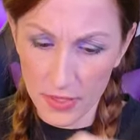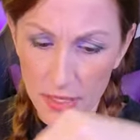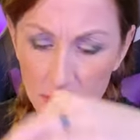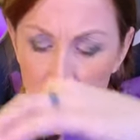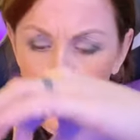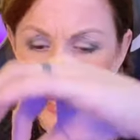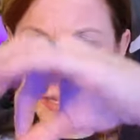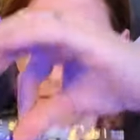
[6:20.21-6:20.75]

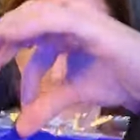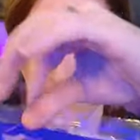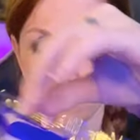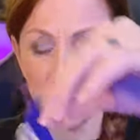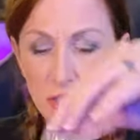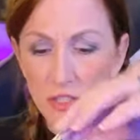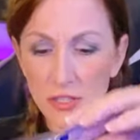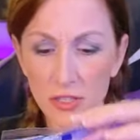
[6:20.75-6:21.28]
like
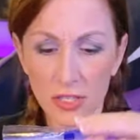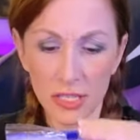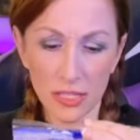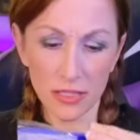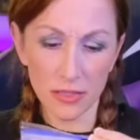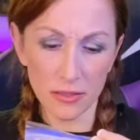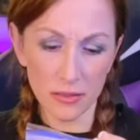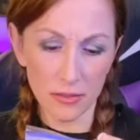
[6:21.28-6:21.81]
fish
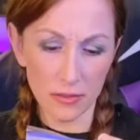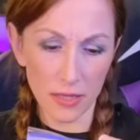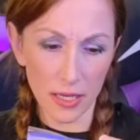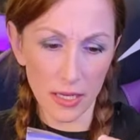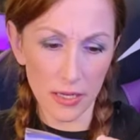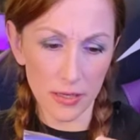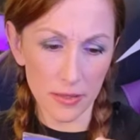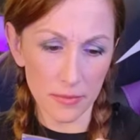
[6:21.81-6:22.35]
looking
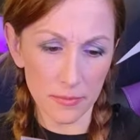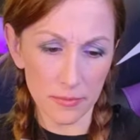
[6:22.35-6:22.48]
thing.